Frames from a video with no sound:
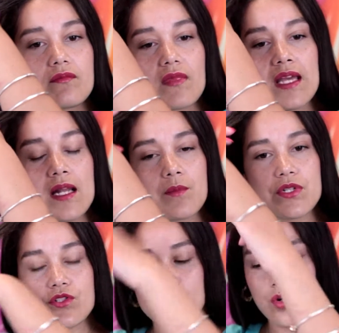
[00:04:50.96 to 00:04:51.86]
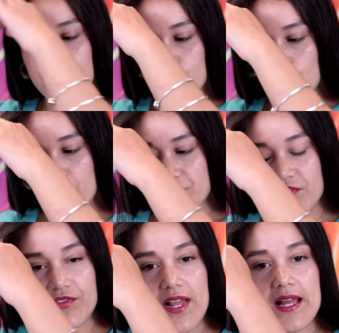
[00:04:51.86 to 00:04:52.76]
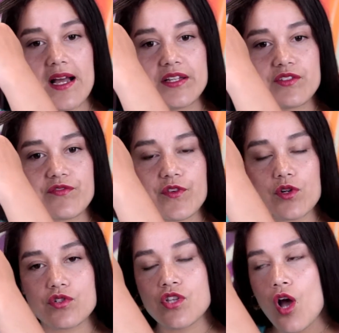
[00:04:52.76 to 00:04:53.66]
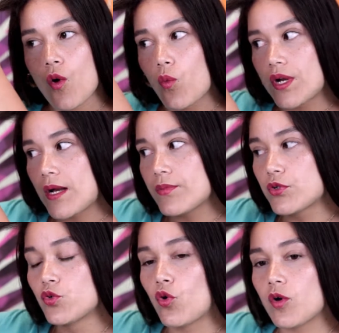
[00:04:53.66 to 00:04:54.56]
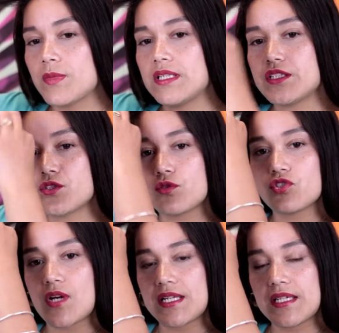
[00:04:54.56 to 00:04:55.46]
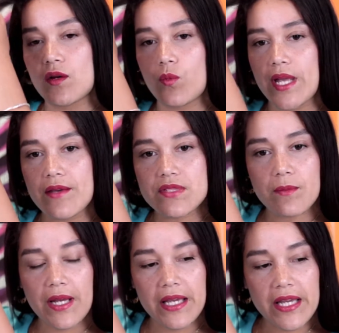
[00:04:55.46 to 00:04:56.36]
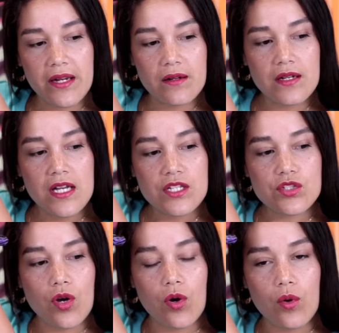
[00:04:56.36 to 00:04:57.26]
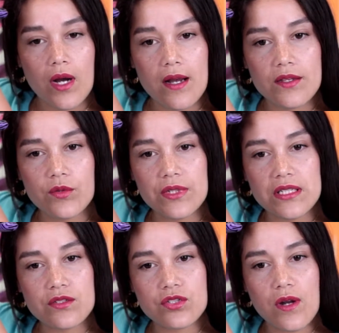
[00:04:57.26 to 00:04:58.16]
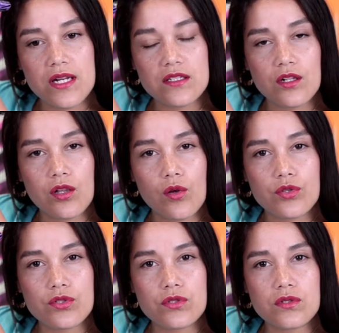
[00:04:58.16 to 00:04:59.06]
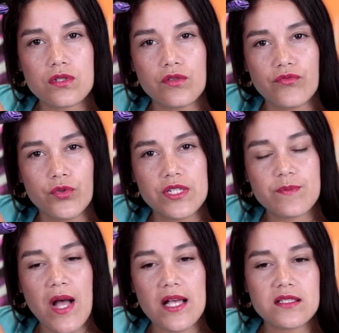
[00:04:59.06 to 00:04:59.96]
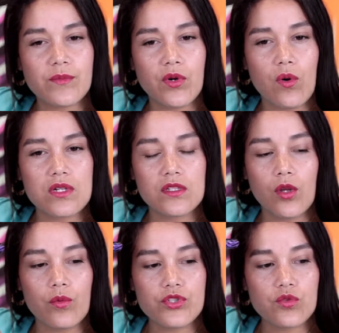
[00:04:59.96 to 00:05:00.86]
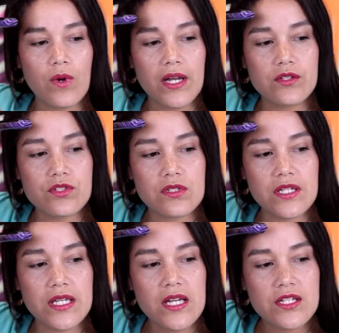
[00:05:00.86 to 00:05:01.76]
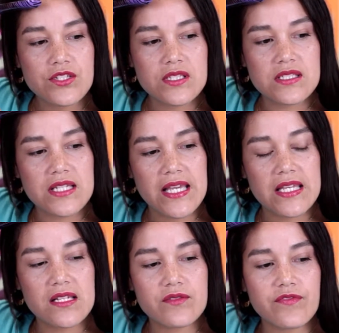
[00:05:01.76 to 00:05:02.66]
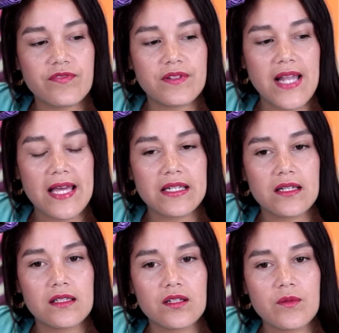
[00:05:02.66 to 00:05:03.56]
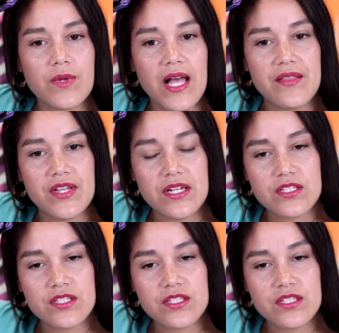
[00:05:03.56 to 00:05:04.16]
and I'm going to show you with the flat iron first what I would normally do to try to get waves in my hair. So you would either start as close to the root as possible or as low as you want. I usually just take it, flatten it a little bit, and then I